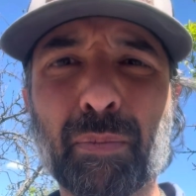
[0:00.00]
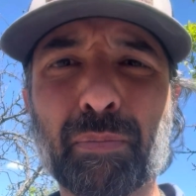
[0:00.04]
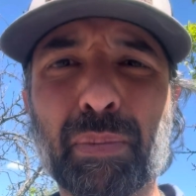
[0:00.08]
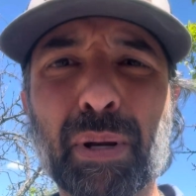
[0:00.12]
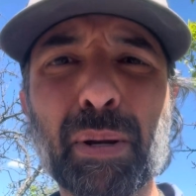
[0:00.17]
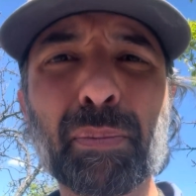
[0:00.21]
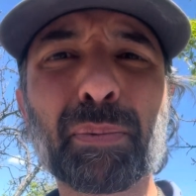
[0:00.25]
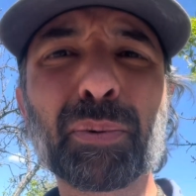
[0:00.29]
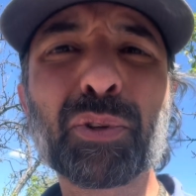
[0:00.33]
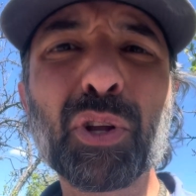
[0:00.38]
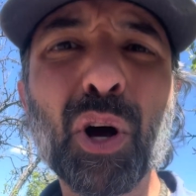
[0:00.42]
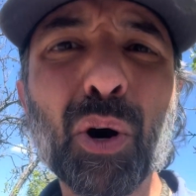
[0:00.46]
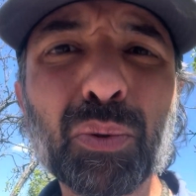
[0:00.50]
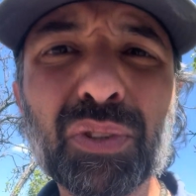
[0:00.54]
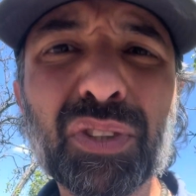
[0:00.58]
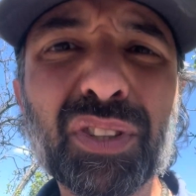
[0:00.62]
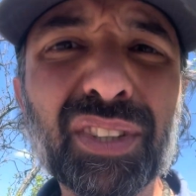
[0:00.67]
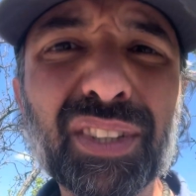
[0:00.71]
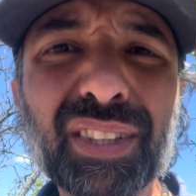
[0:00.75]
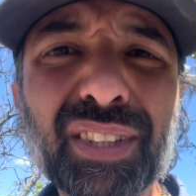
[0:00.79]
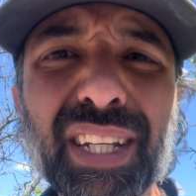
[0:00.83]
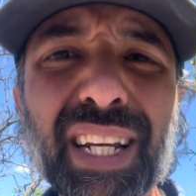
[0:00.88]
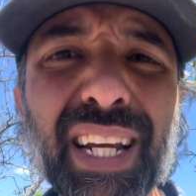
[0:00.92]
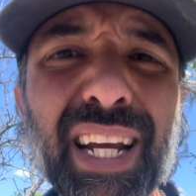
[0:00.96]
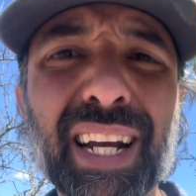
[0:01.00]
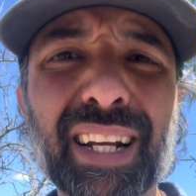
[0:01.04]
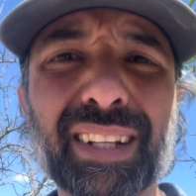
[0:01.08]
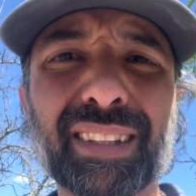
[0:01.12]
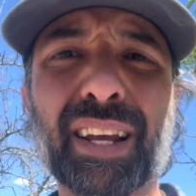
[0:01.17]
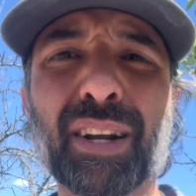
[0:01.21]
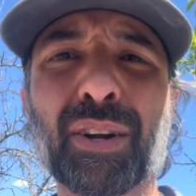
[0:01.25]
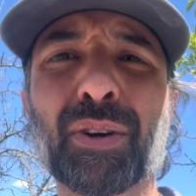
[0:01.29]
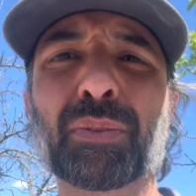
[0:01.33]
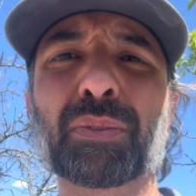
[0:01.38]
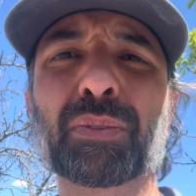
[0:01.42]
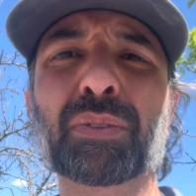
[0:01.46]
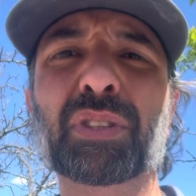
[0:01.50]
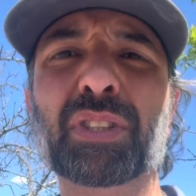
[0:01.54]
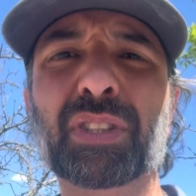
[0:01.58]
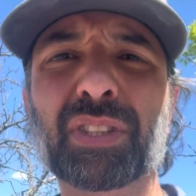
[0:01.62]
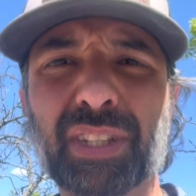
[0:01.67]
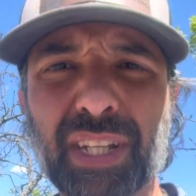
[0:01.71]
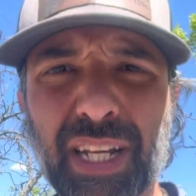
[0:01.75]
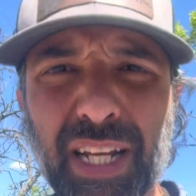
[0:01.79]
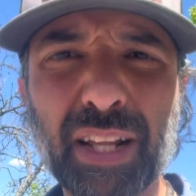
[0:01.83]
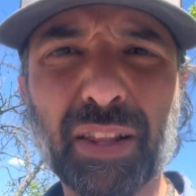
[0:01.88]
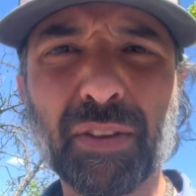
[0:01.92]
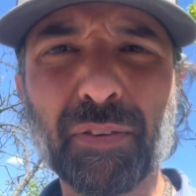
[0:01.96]
people don't see it, they don't
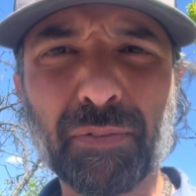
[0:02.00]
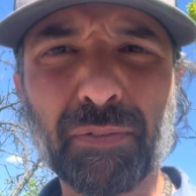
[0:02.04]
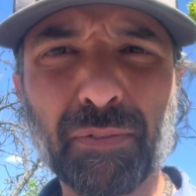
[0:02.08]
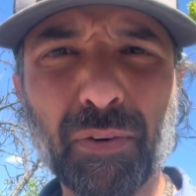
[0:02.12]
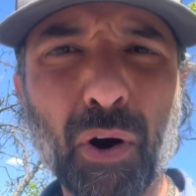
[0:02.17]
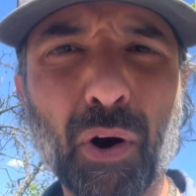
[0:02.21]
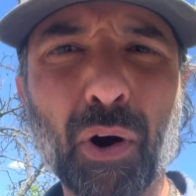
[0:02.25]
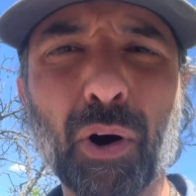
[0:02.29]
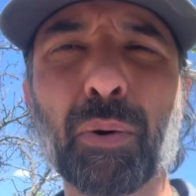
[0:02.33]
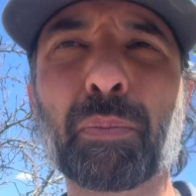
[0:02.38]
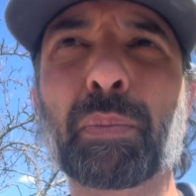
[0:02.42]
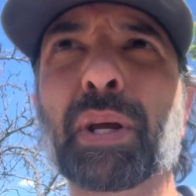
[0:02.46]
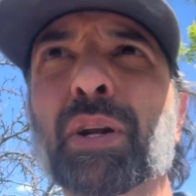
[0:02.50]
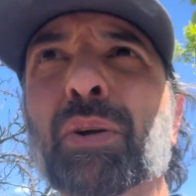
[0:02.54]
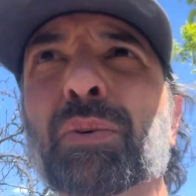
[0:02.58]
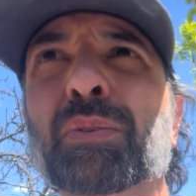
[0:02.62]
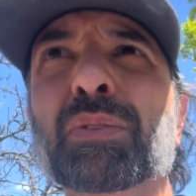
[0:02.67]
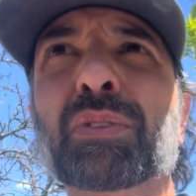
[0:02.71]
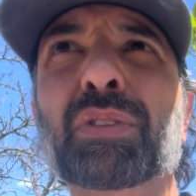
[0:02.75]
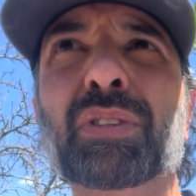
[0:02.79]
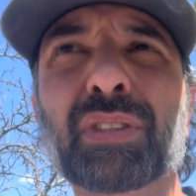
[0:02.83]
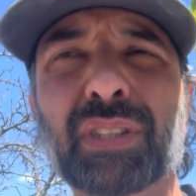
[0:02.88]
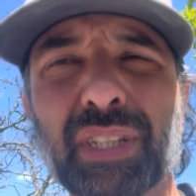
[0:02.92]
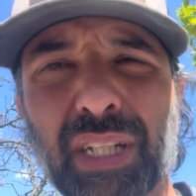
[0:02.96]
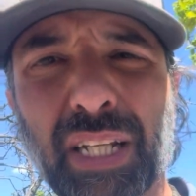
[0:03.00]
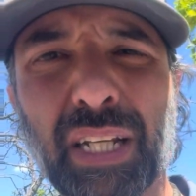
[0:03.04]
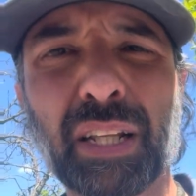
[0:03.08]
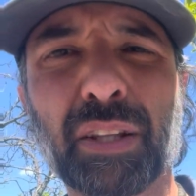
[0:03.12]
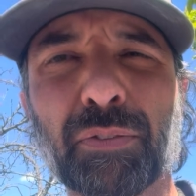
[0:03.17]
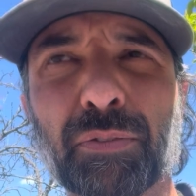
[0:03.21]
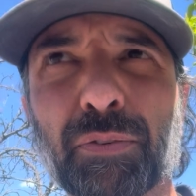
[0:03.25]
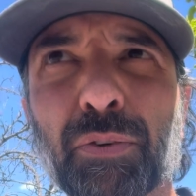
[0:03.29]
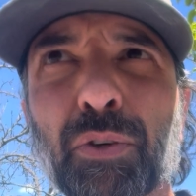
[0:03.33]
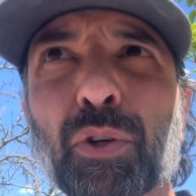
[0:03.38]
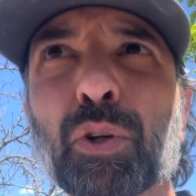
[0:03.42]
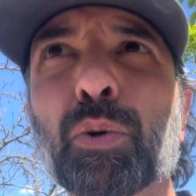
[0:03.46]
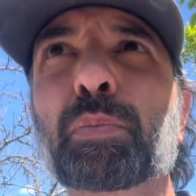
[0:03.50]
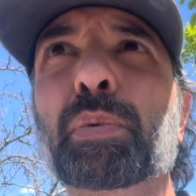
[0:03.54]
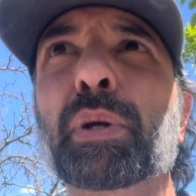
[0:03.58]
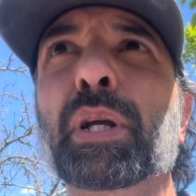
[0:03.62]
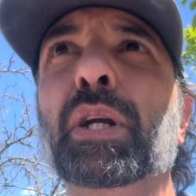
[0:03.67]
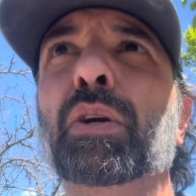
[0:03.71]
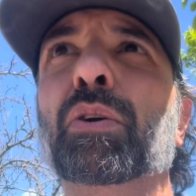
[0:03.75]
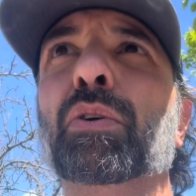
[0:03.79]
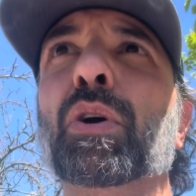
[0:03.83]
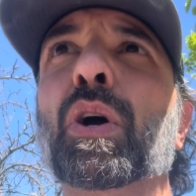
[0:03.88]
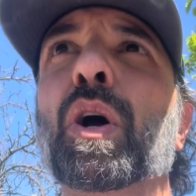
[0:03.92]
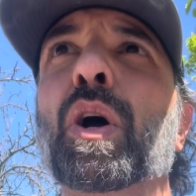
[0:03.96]
see the farm, they don't see the food
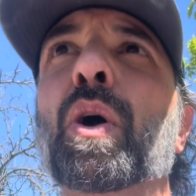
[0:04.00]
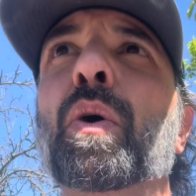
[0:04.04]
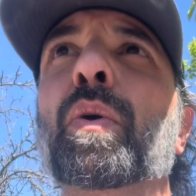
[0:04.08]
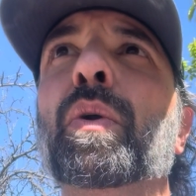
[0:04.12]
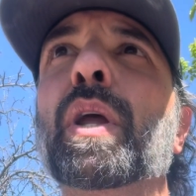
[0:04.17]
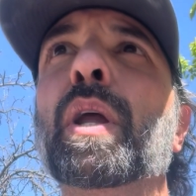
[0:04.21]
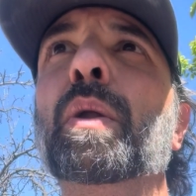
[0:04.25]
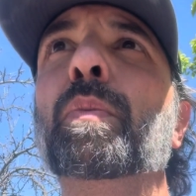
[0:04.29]
being grown.